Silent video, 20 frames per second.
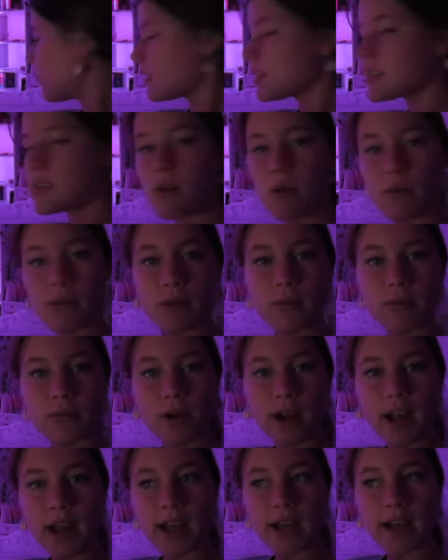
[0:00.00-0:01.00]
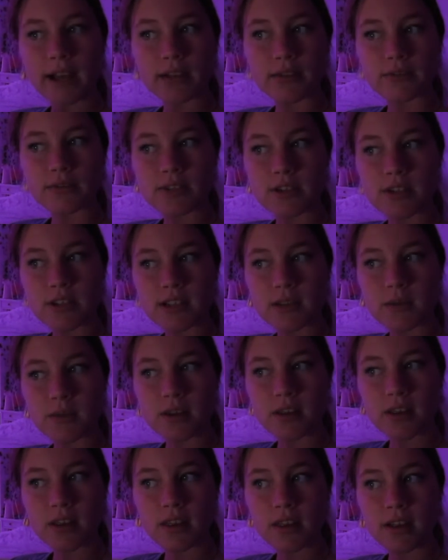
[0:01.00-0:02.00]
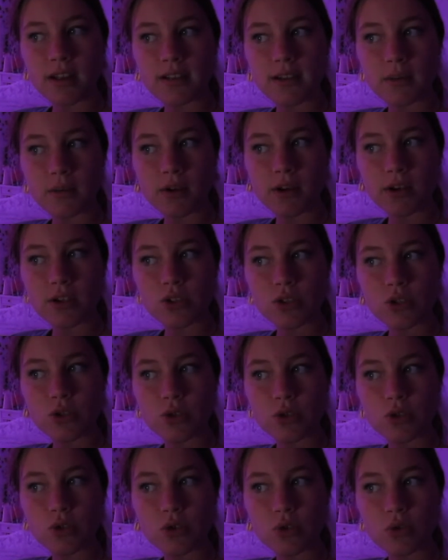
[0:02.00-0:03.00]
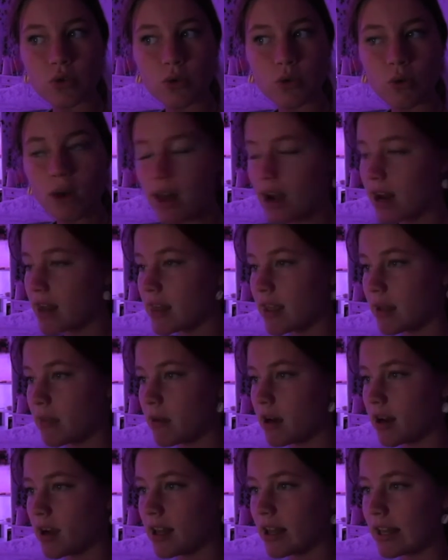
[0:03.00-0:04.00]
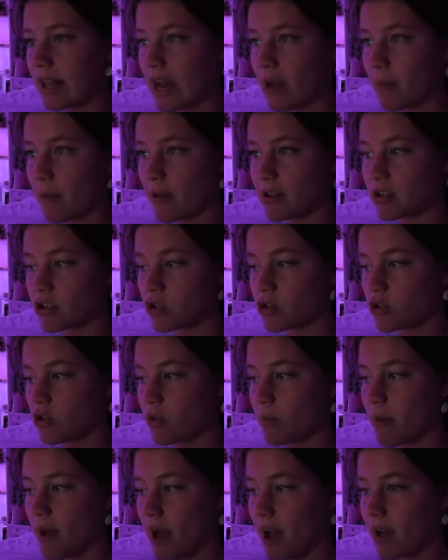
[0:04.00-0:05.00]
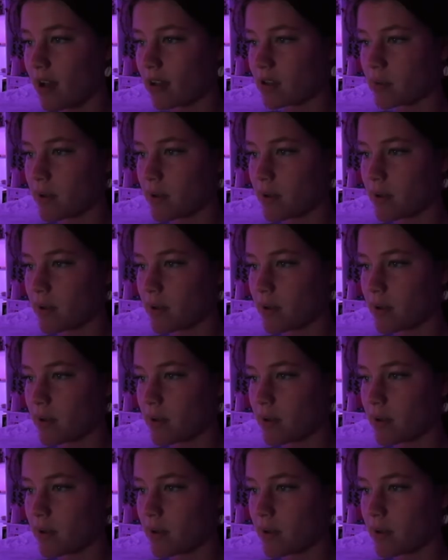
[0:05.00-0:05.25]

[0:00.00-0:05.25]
and swap them round because it's one of the things I want to do. And I think I'm going to clean out my school bag as